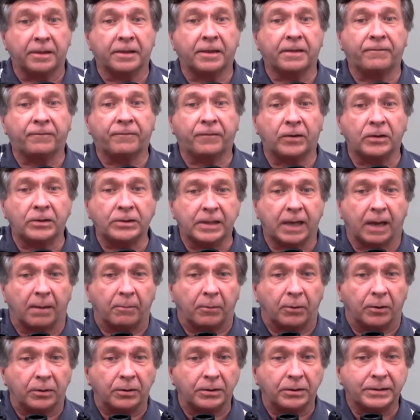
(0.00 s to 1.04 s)
The first
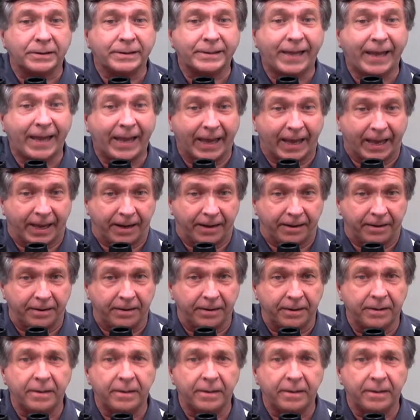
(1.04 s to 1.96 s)
number, 10,